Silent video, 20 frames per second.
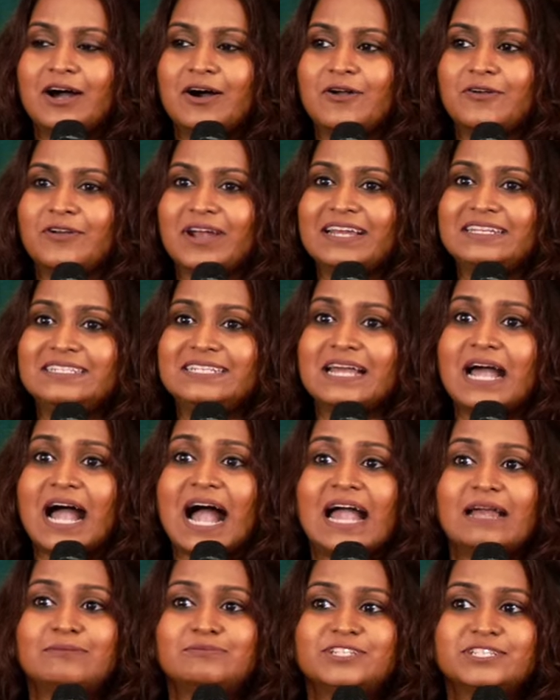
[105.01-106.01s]
All right.
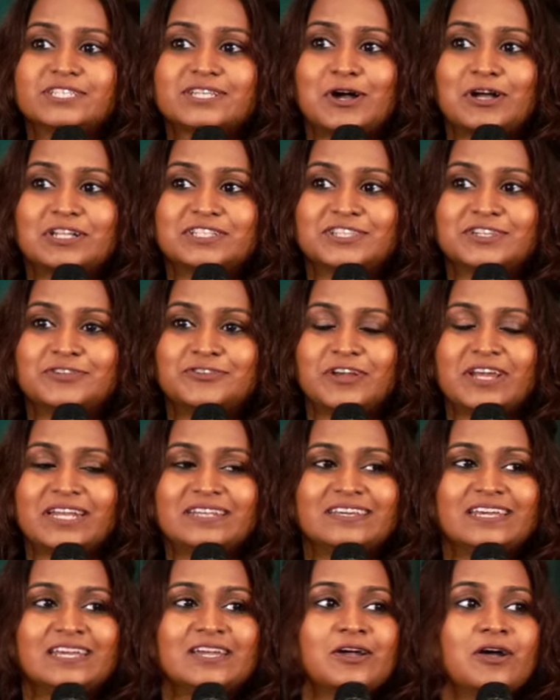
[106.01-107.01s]
I'm just
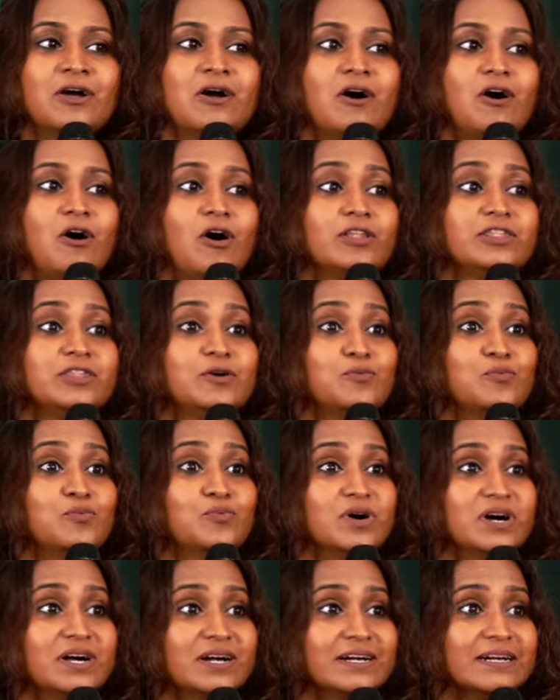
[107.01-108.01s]
concentrating on the
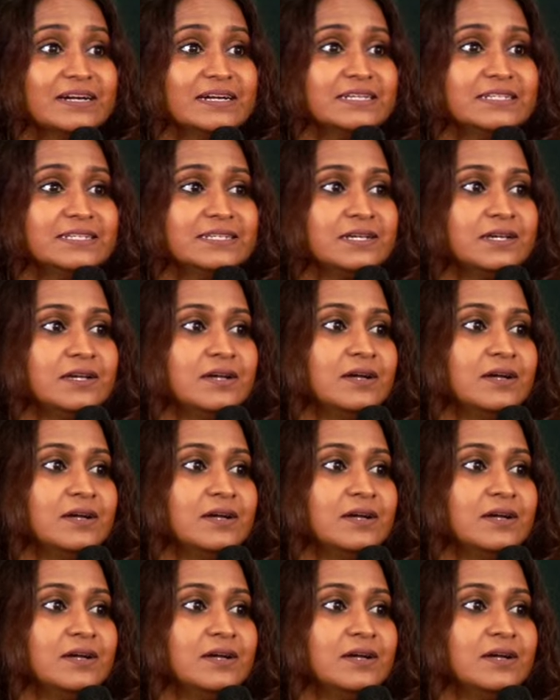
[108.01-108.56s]
word